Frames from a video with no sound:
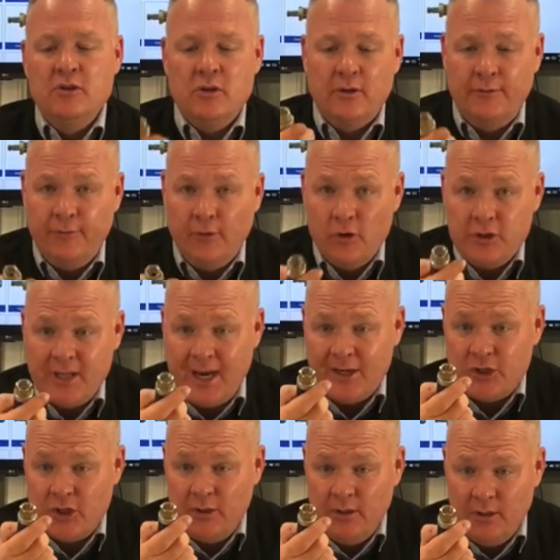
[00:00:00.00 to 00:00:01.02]
so the first
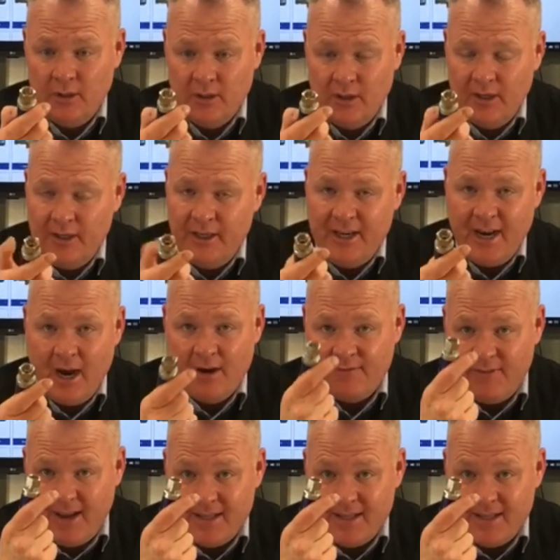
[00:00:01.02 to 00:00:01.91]
action, the air